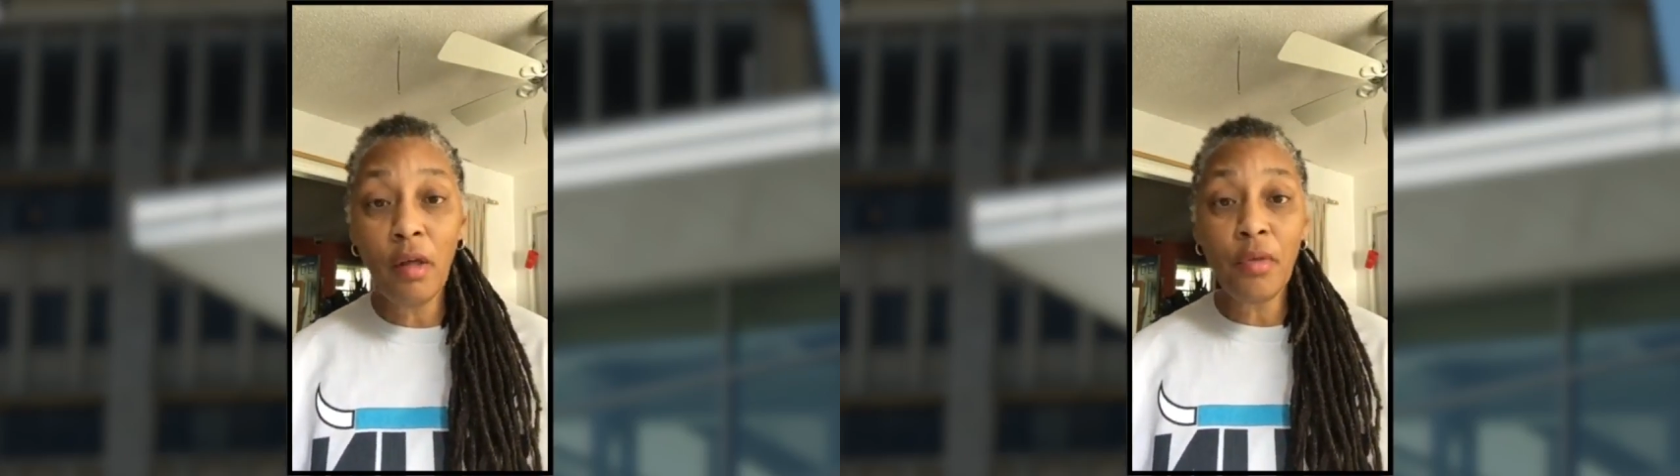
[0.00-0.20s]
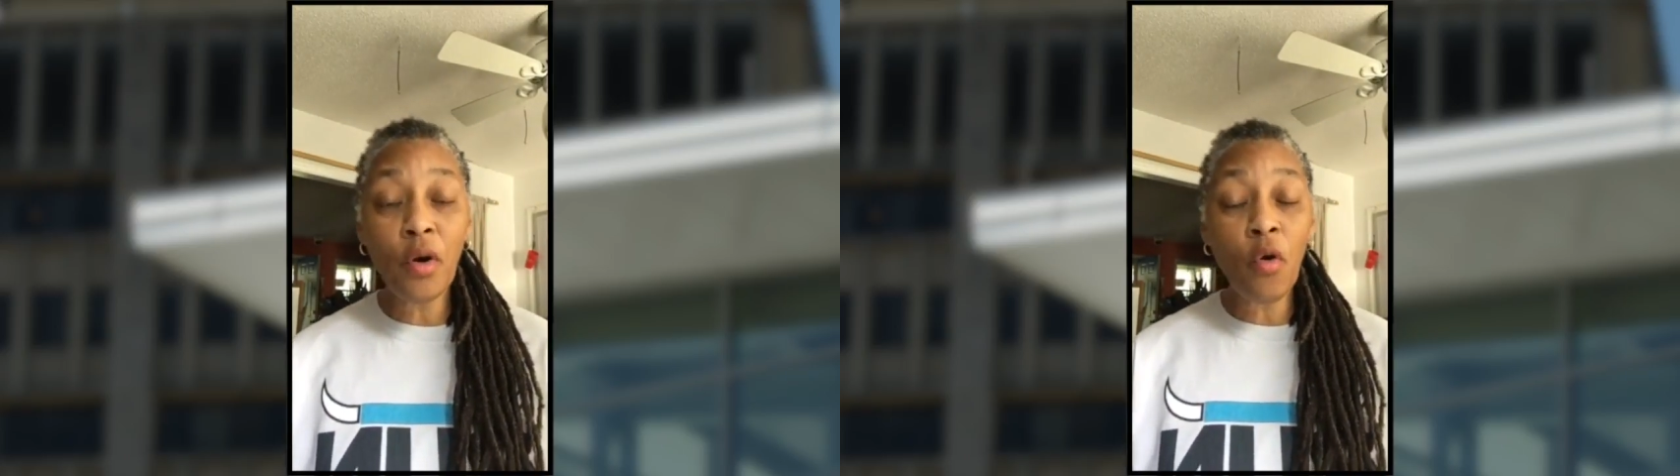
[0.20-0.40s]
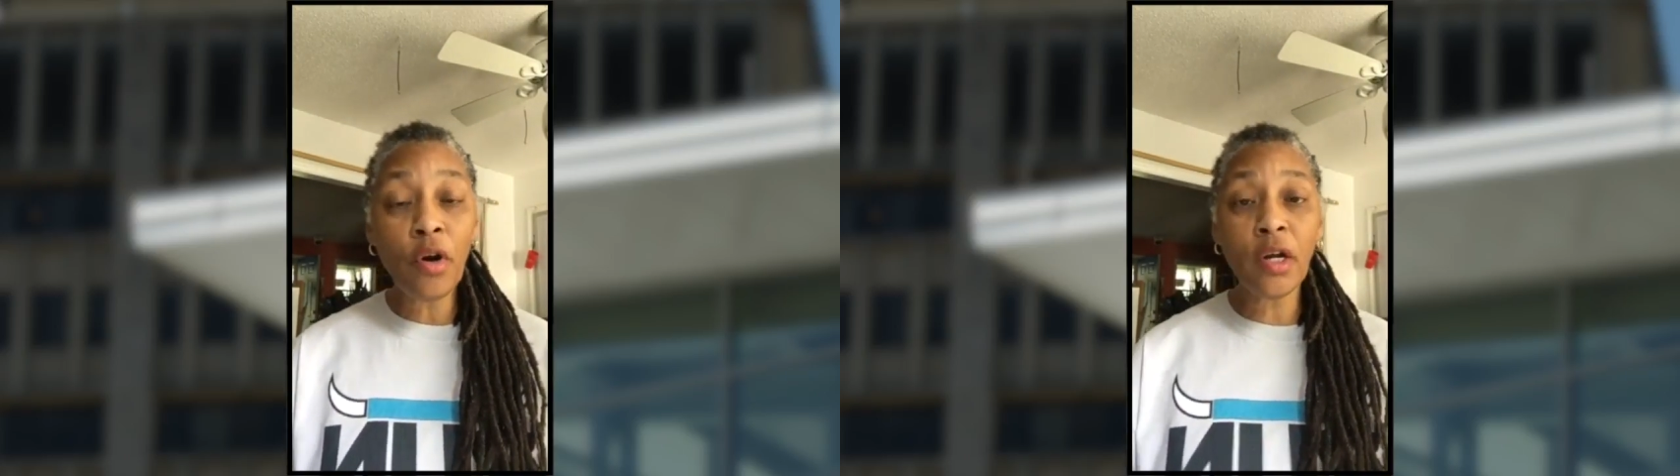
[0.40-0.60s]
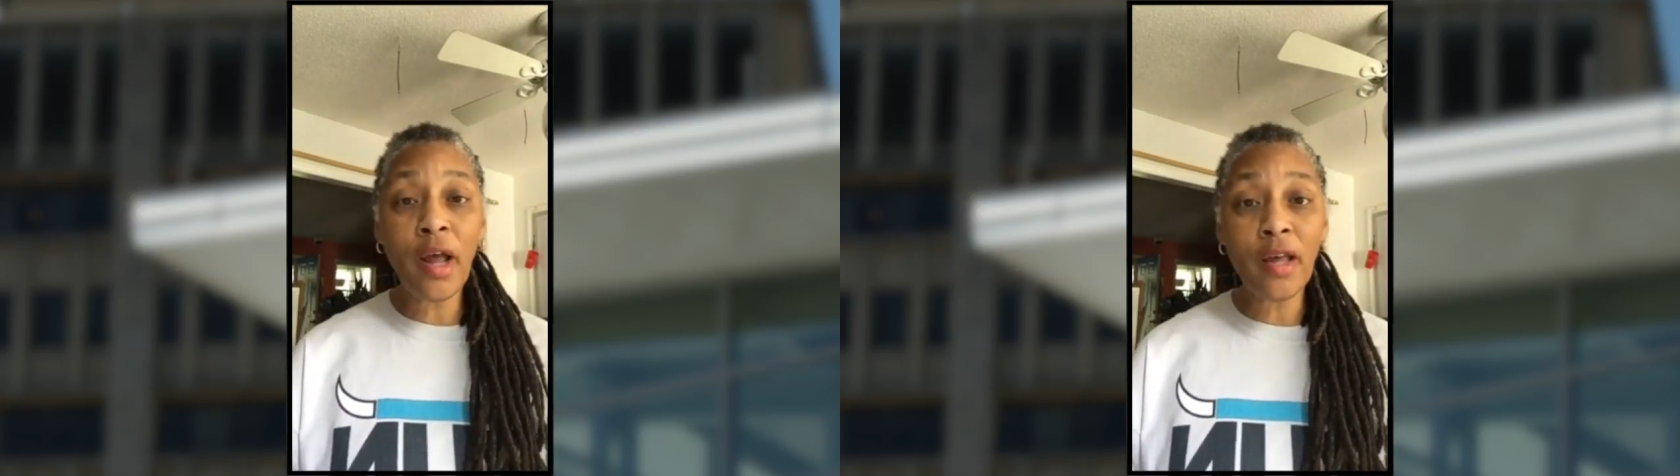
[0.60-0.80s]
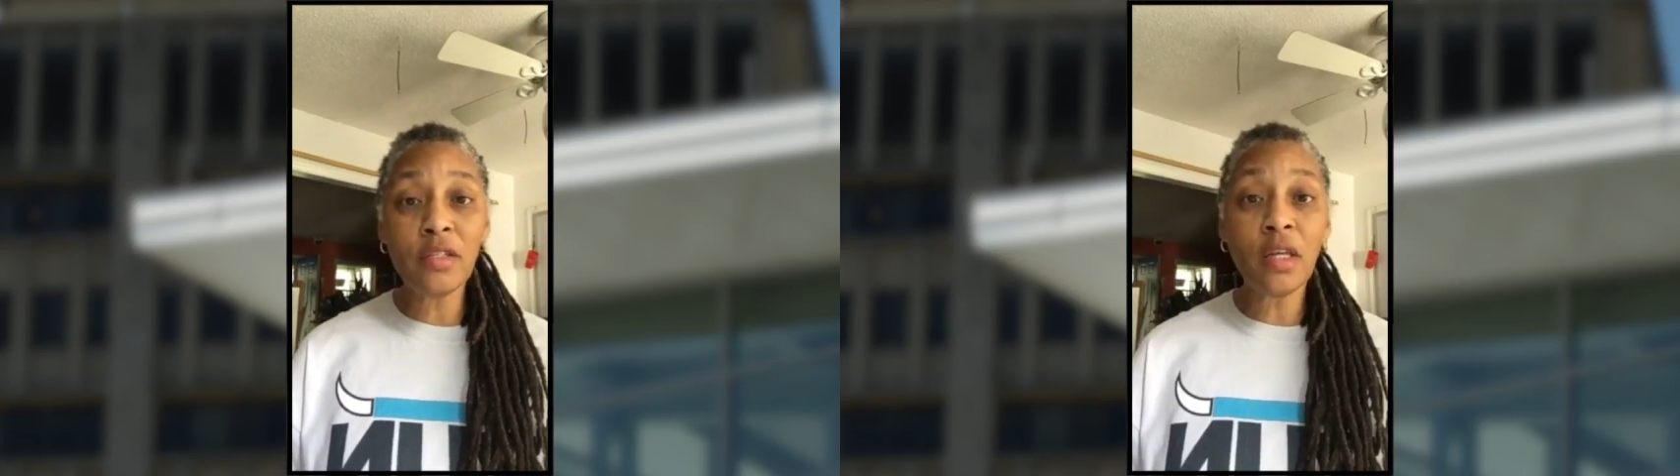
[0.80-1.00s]
they're
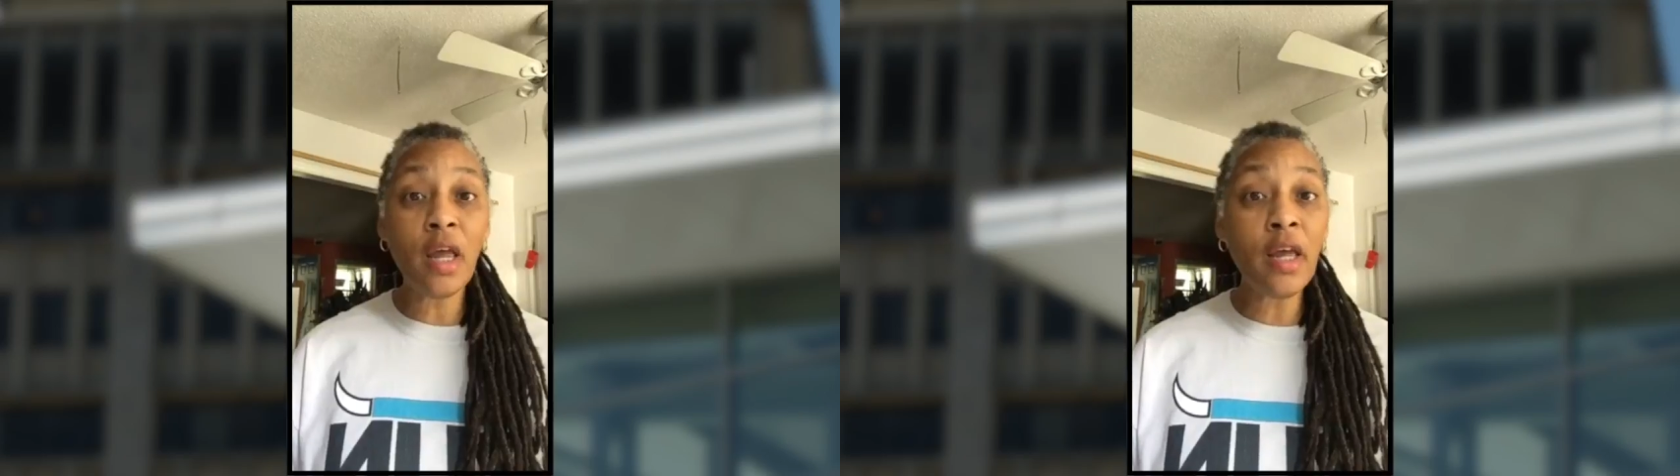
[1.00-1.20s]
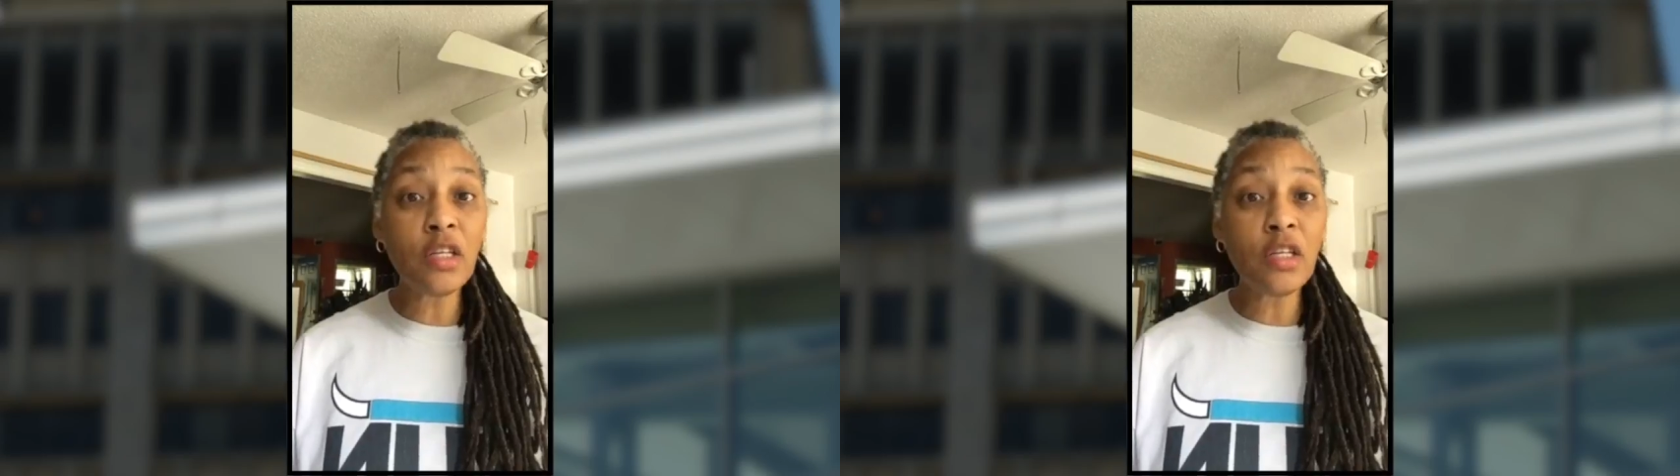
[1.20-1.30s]
organizing a